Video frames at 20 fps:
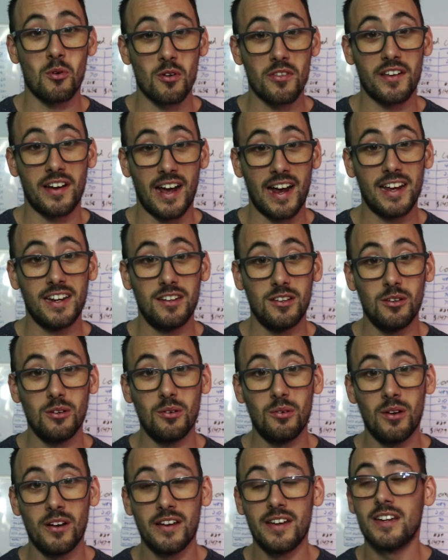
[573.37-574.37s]
more than I
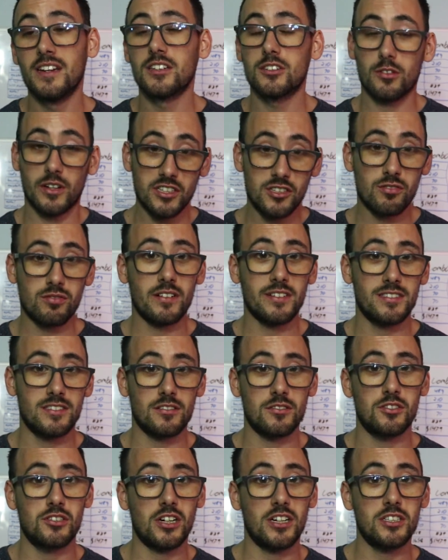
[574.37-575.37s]
do, so I trust
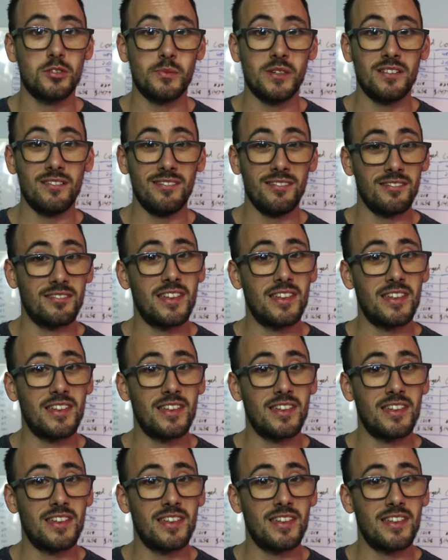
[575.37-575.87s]
their judgment.